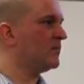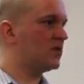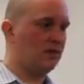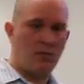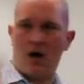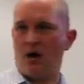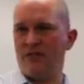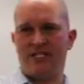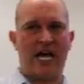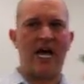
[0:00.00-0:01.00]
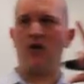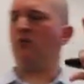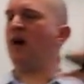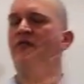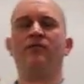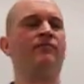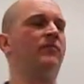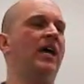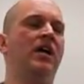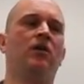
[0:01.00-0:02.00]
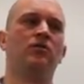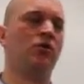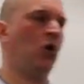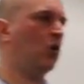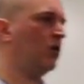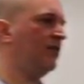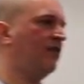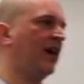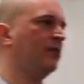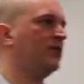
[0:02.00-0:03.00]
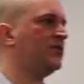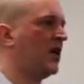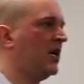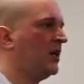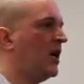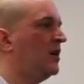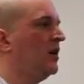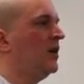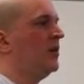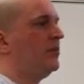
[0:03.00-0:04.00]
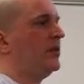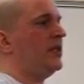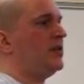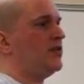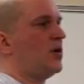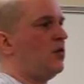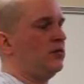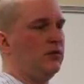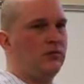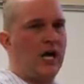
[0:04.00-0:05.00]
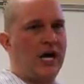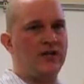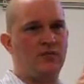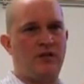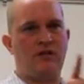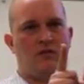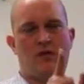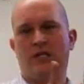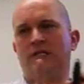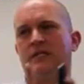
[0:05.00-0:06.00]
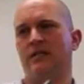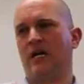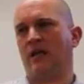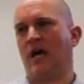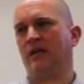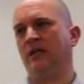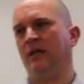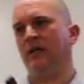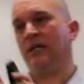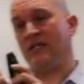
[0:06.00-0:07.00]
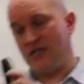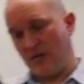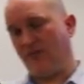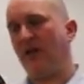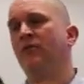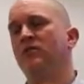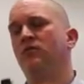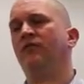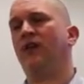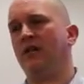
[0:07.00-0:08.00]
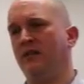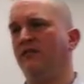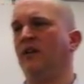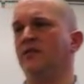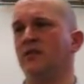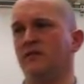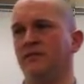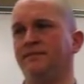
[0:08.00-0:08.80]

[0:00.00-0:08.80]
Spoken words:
It's the mom, the dad, whomever. They are totally fine with saying that. Please don't you guys be the one to say that, because some families will find it offensive.